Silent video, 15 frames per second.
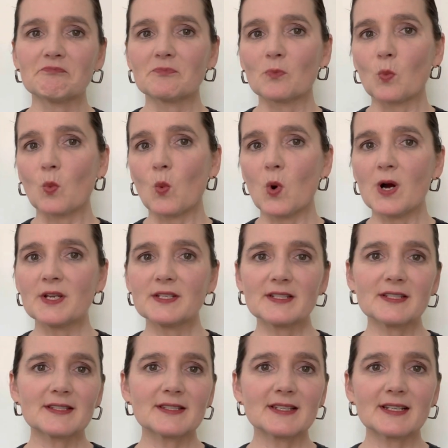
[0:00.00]
1
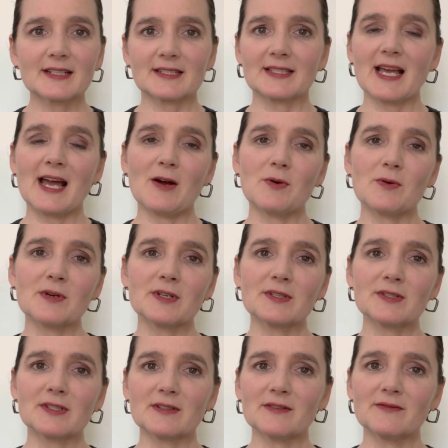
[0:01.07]
to 6
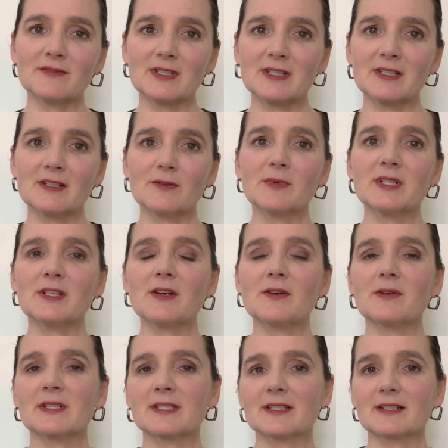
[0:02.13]
hours of eating window
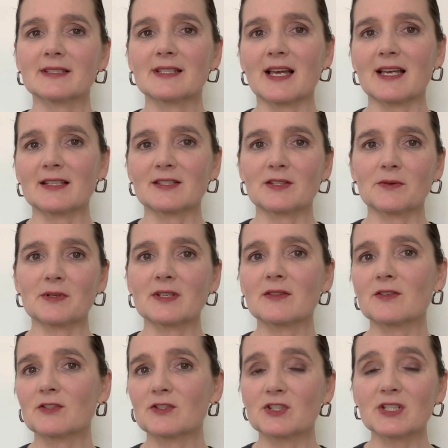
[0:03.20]
a success. So
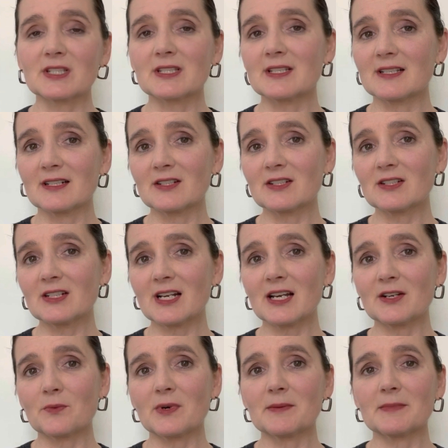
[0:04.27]
either just dinner,
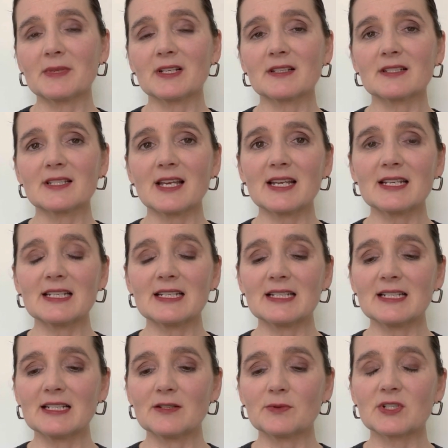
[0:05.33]
kind of one meal a day
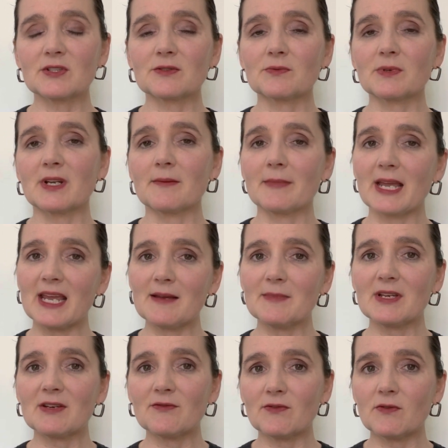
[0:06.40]
eating, which is what I'm
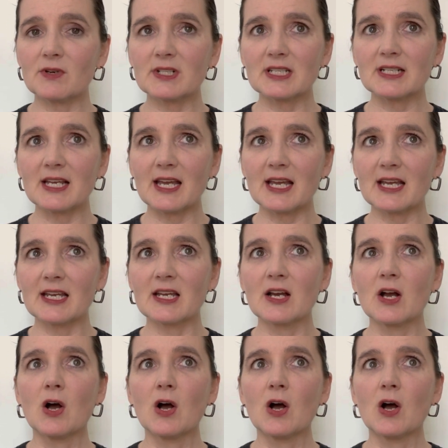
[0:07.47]
aiming for today,